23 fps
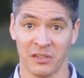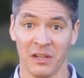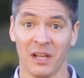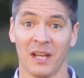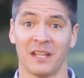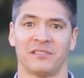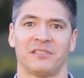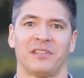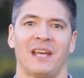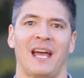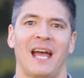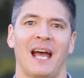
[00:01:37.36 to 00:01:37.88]

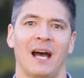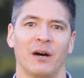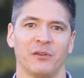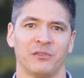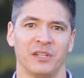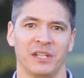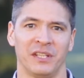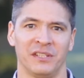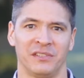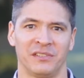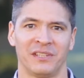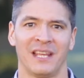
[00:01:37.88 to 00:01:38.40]
as
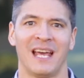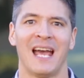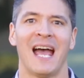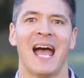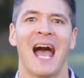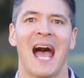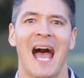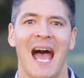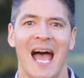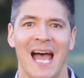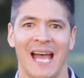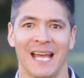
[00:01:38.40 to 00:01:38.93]
houses
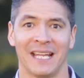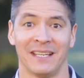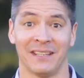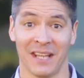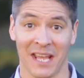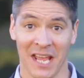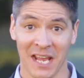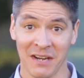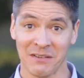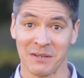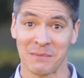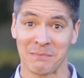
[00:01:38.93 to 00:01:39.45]
and
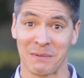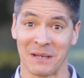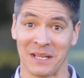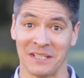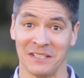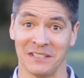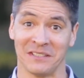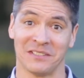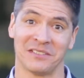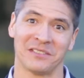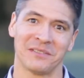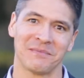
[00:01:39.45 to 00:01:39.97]

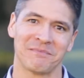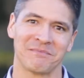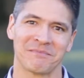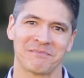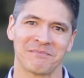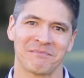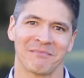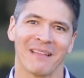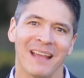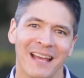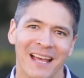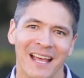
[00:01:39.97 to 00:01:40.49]
aeroplanes.
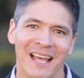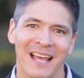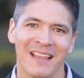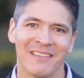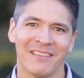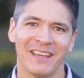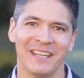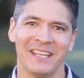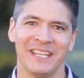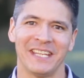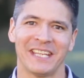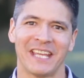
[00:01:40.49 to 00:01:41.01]

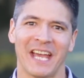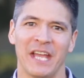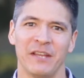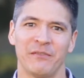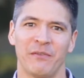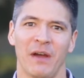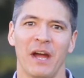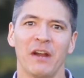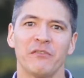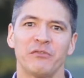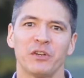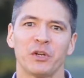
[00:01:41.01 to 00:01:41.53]
Then he gave
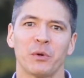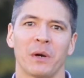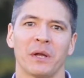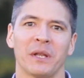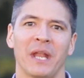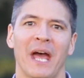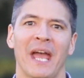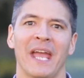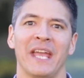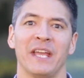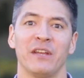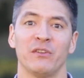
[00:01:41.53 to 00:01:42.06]
everyone
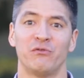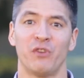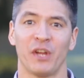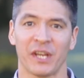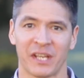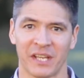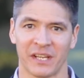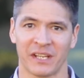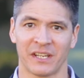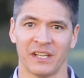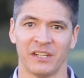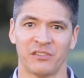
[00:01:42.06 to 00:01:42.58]
a
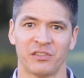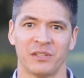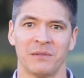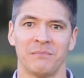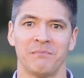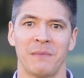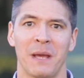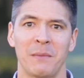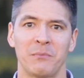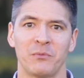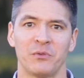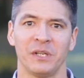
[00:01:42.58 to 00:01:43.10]
recognition
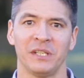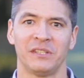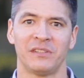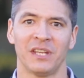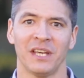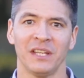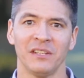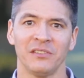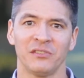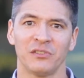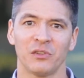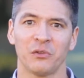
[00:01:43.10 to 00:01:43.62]
memory
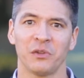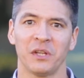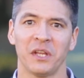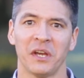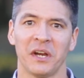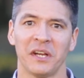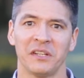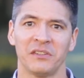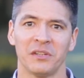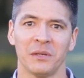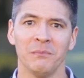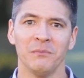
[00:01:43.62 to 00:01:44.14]
test on the
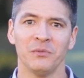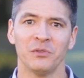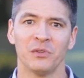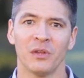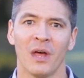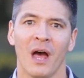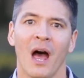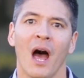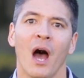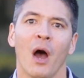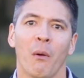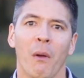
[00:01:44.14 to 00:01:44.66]
items,
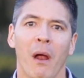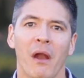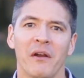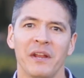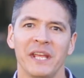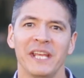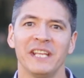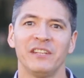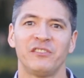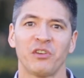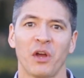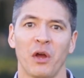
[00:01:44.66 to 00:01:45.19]
where
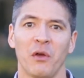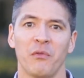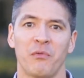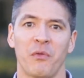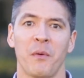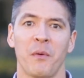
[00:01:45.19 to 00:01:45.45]
he showed